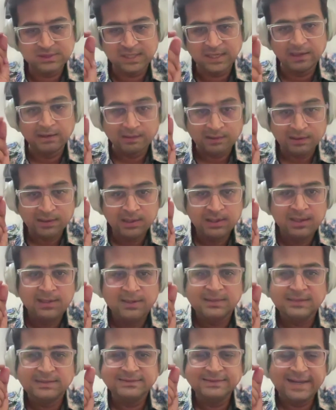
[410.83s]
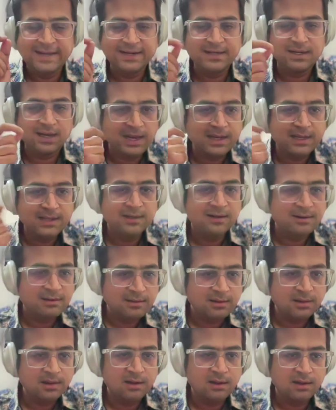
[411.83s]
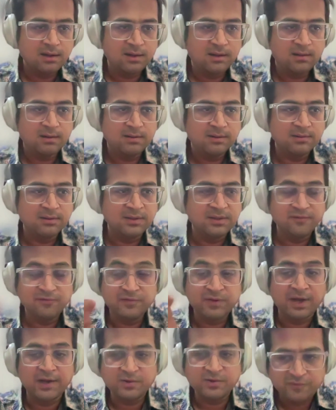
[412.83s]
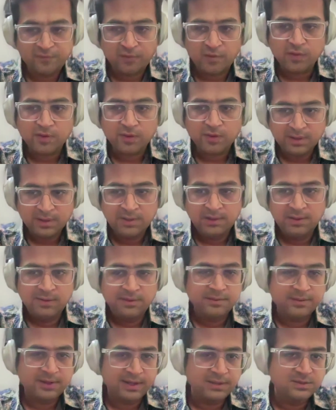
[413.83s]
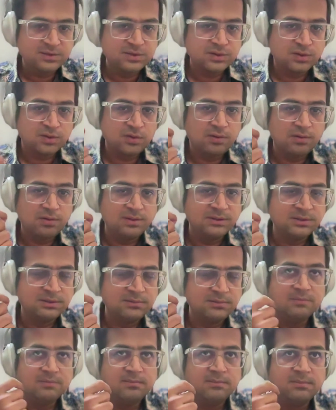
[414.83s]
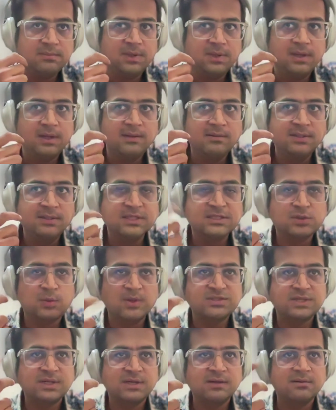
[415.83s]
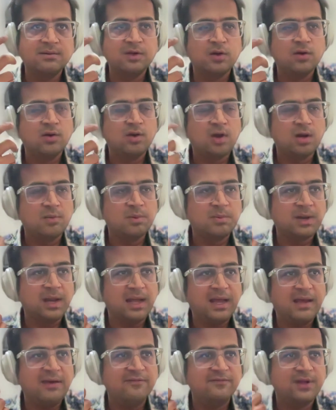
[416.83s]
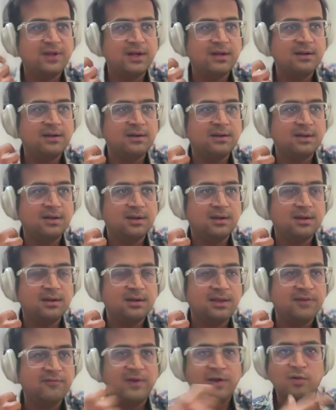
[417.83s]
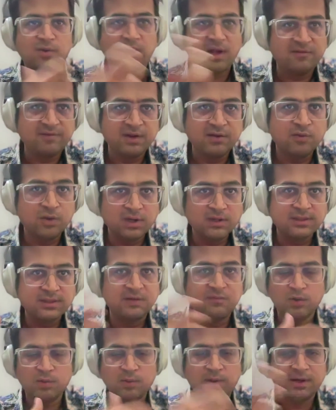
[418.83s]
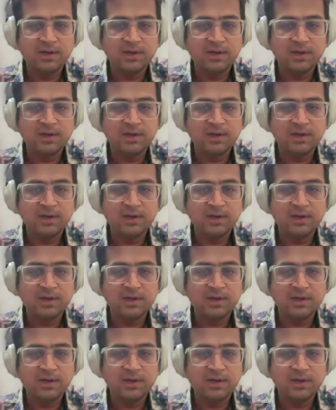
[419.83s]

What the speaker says: skill that I can give credit for, right? So this question, a lot of people have that, if I don't have any work, then